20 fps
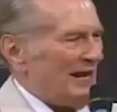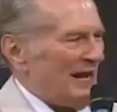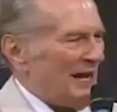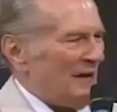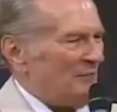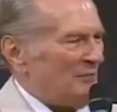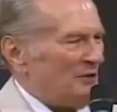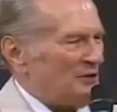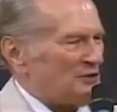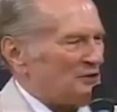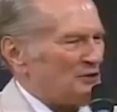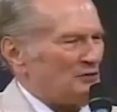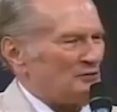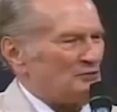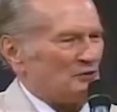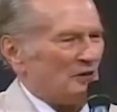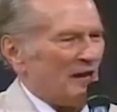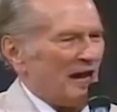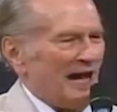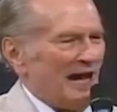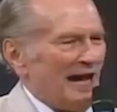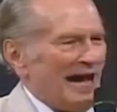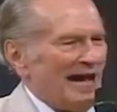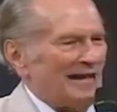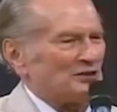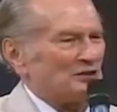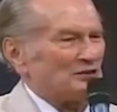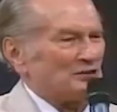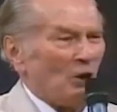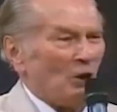how much you try. I
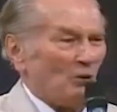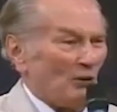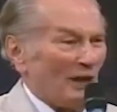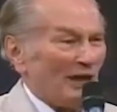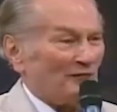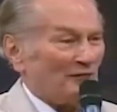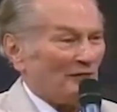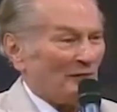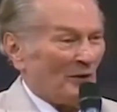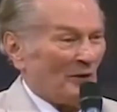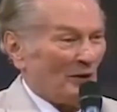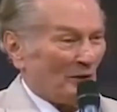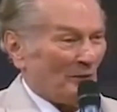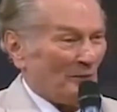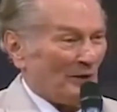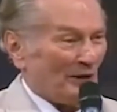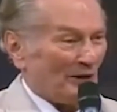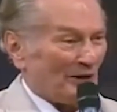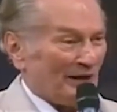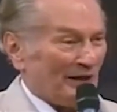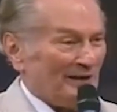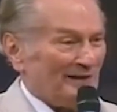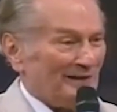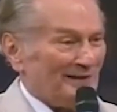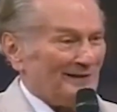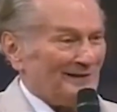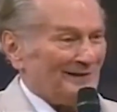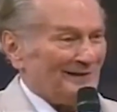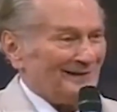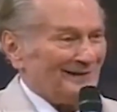stole that from her, Perky.
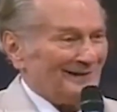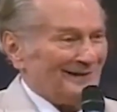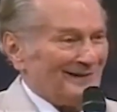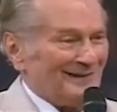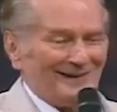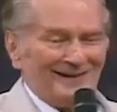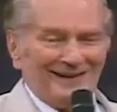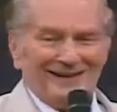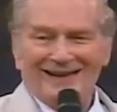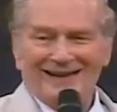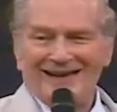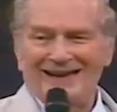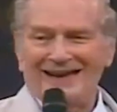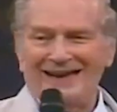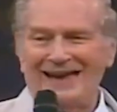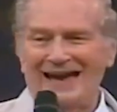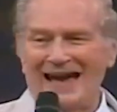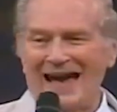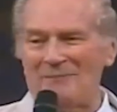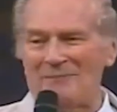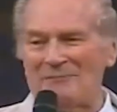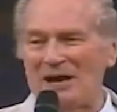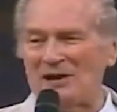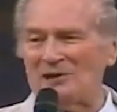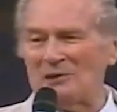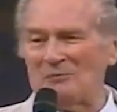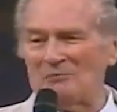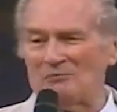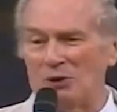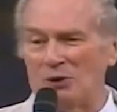I made
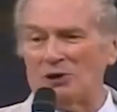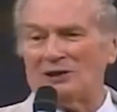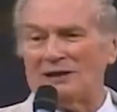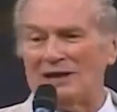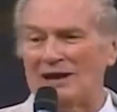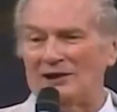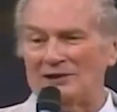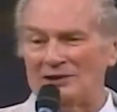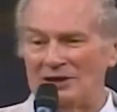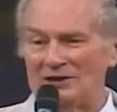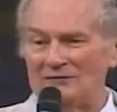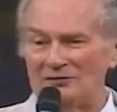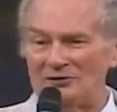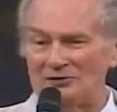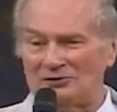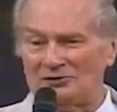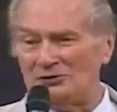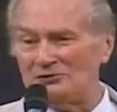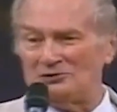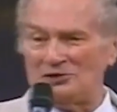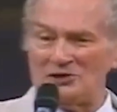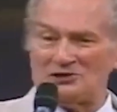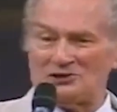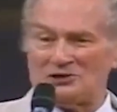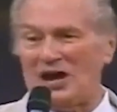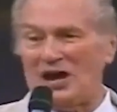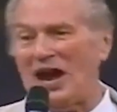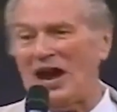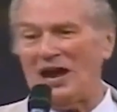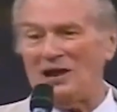a book out of it. You just
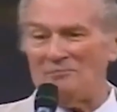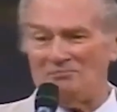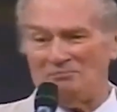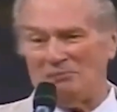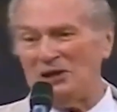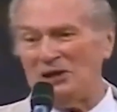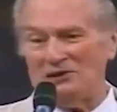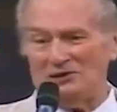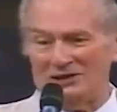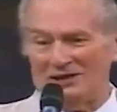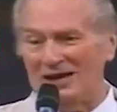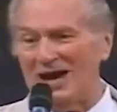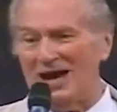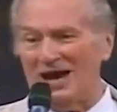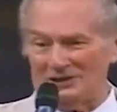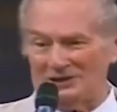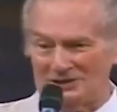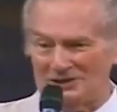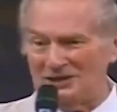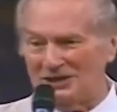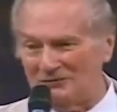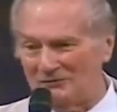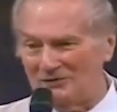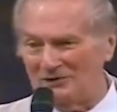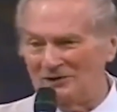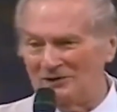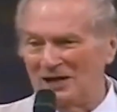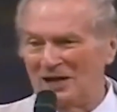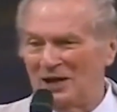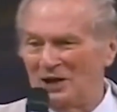can't beat God
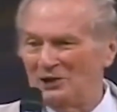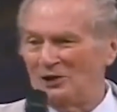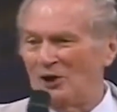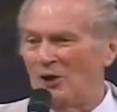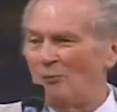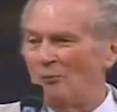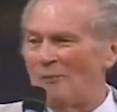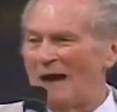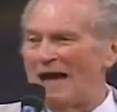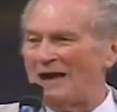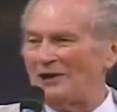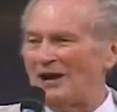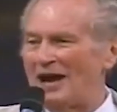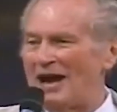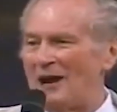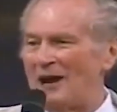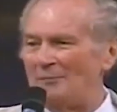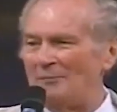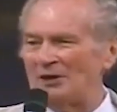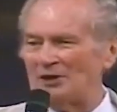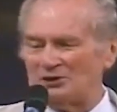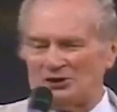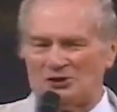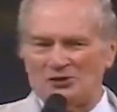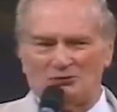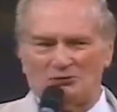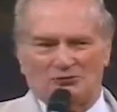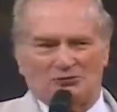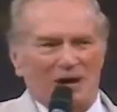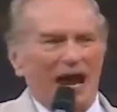given no matter how much
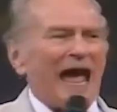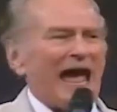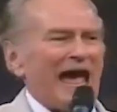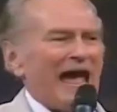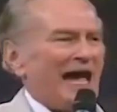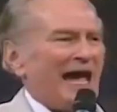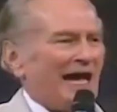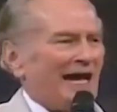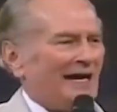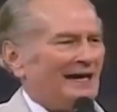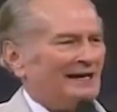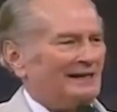you try.